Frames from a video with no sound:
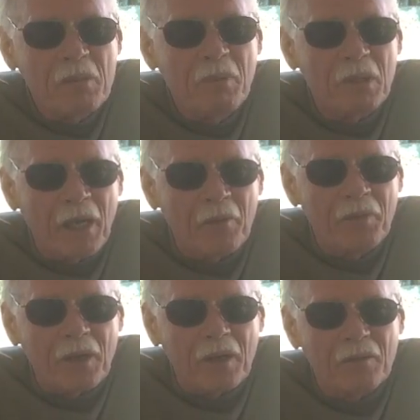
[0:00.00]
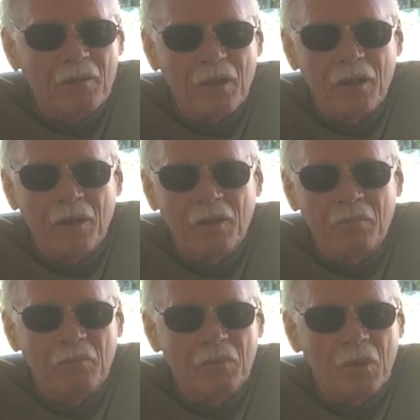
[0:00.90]
people out there
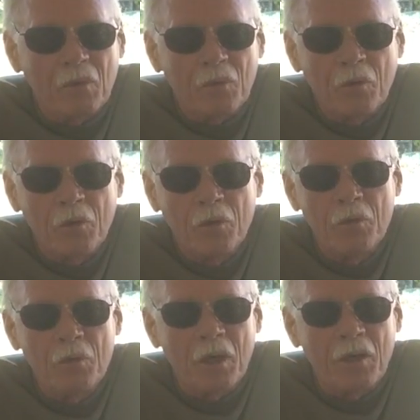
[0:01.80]
who